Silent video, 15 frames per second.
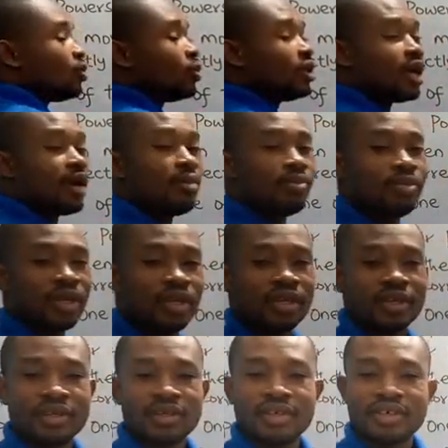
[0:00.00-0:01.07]
will now
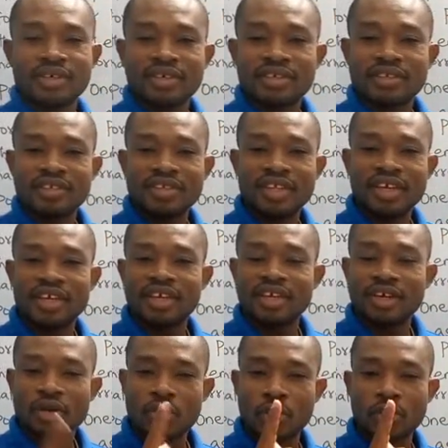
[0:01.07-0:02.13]
be
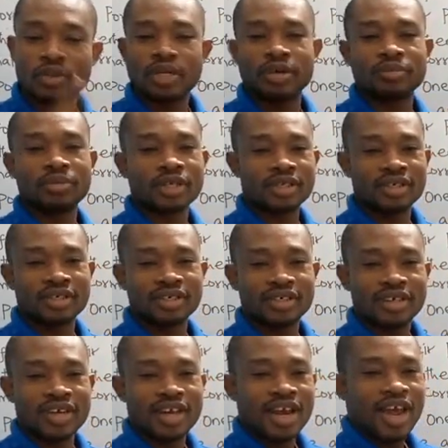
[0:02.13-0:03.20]
the whole number.
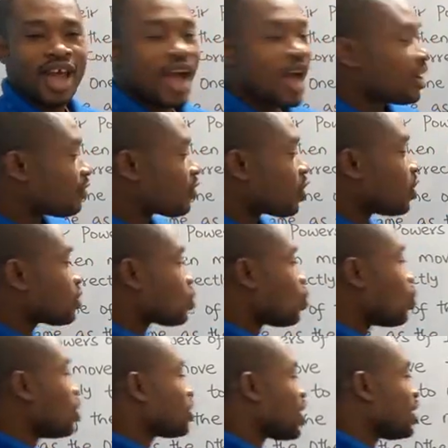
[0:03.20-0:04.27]
And of course,
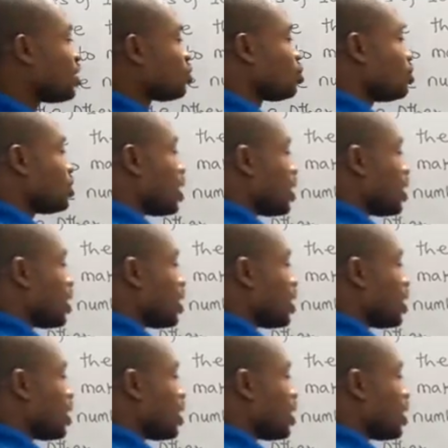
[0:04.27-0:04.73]
once I do